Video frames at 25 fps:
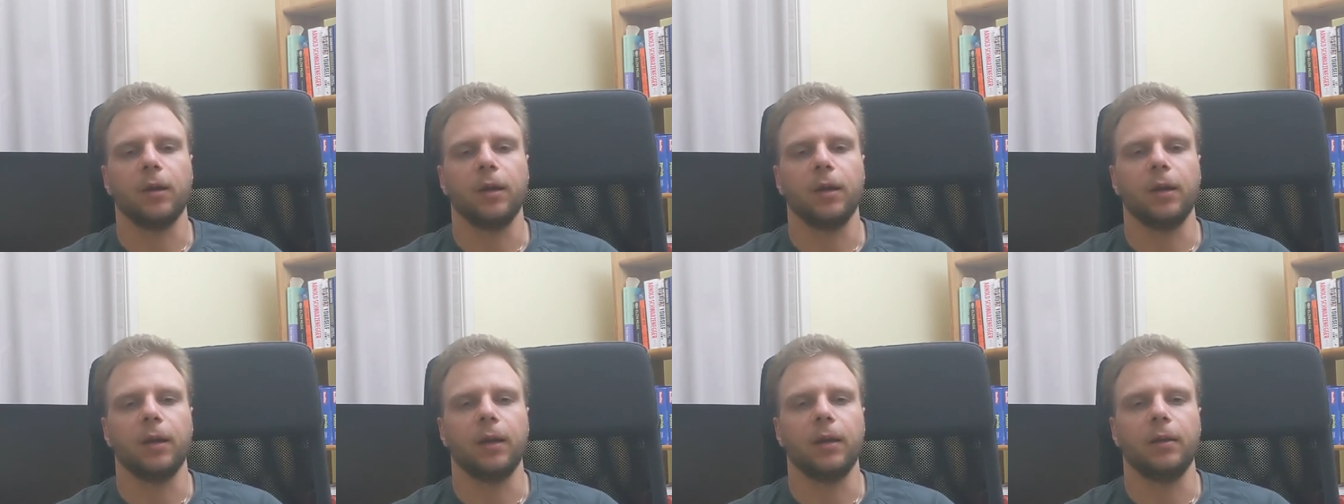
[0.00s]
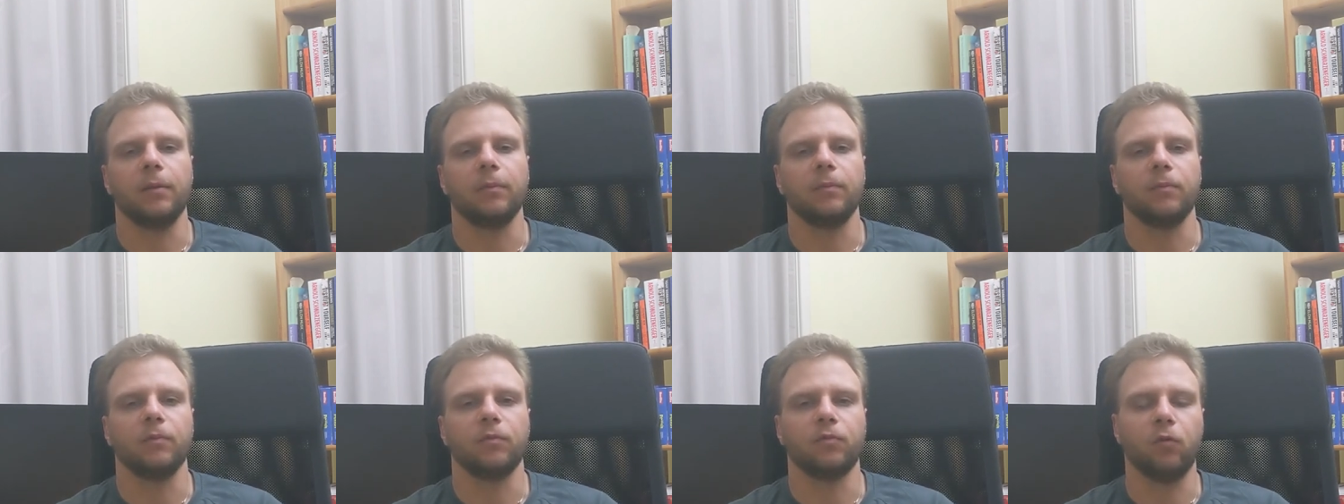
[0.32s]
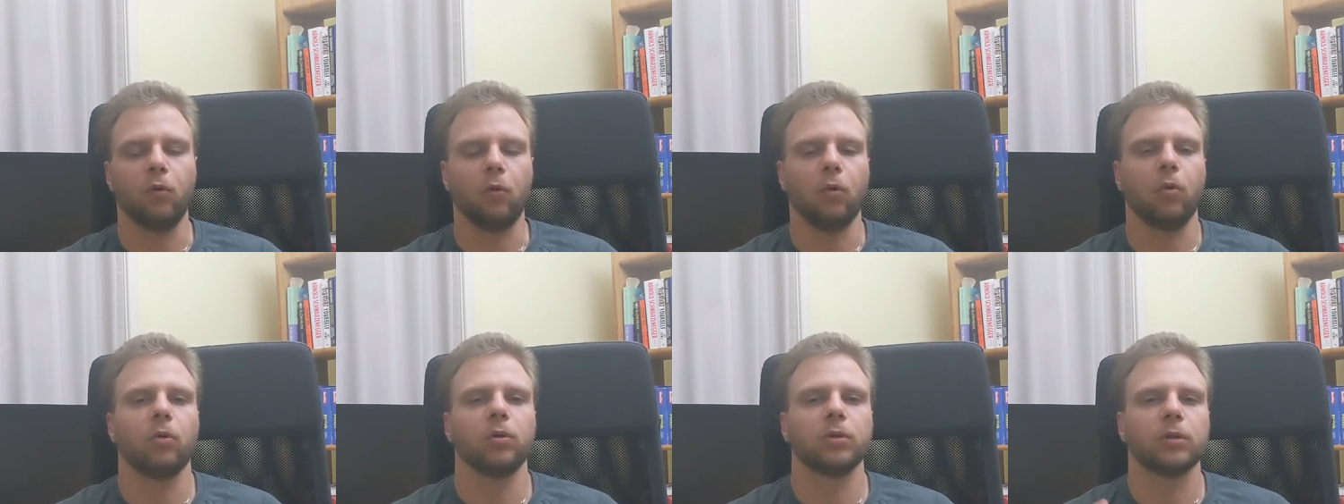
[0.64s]
um,
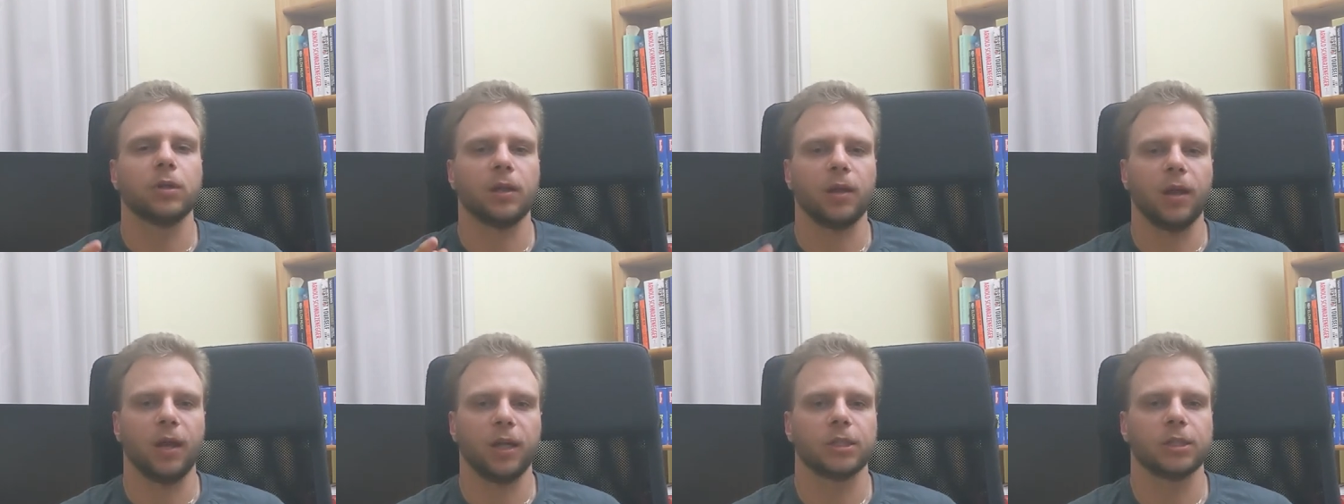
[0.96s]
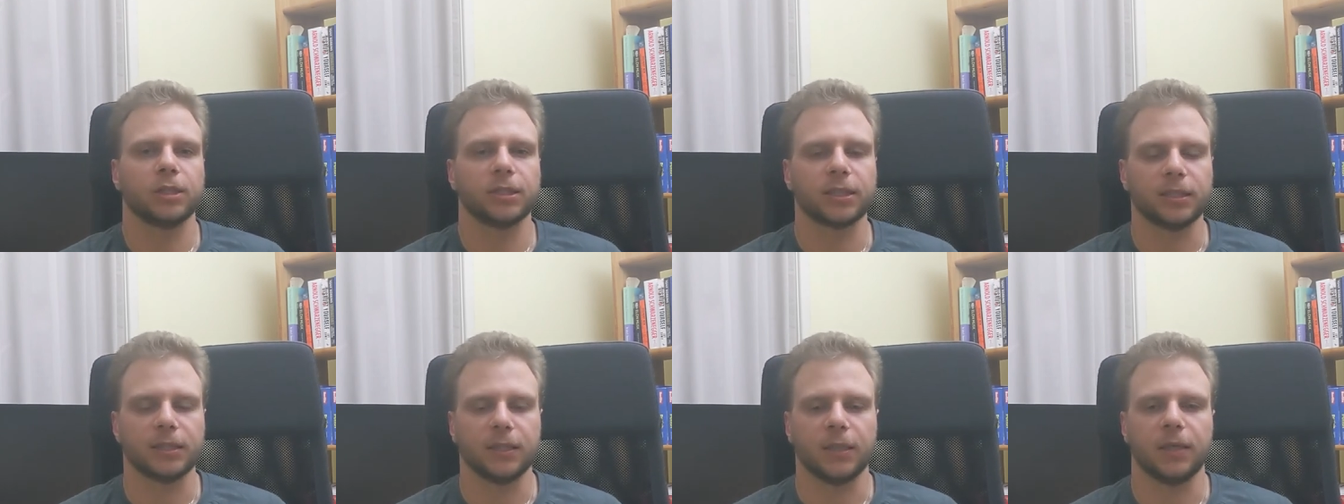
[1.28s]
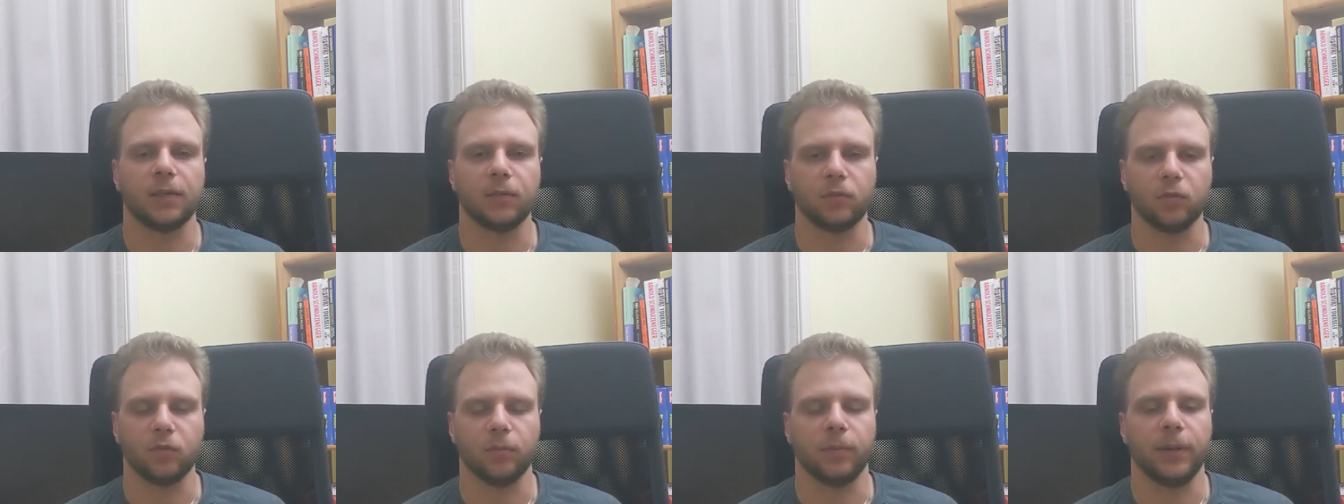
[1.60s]
for the largest
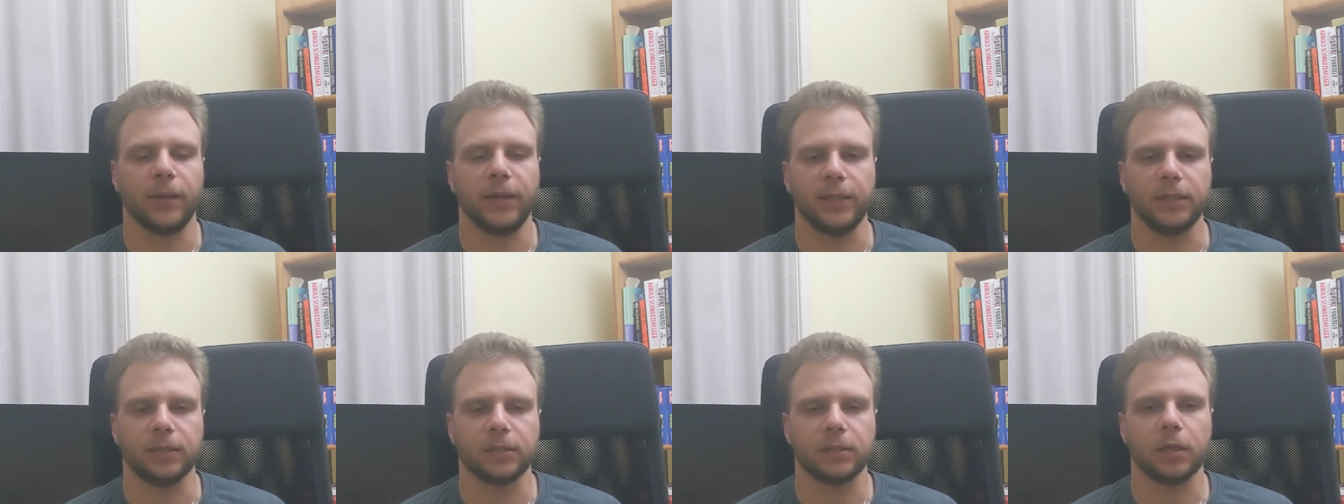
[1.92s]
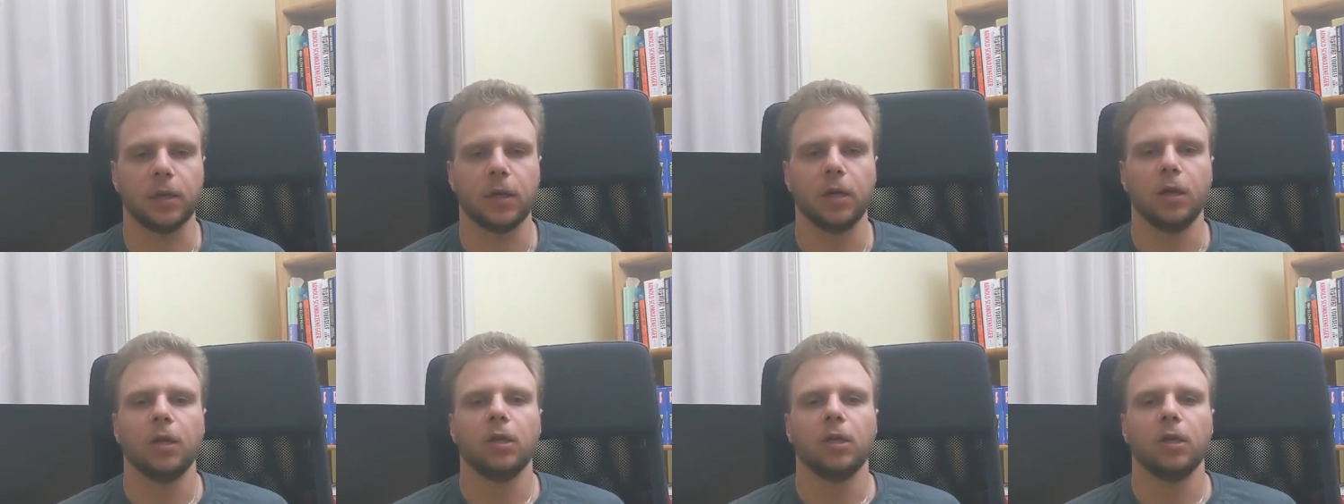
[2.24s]
contentful paint.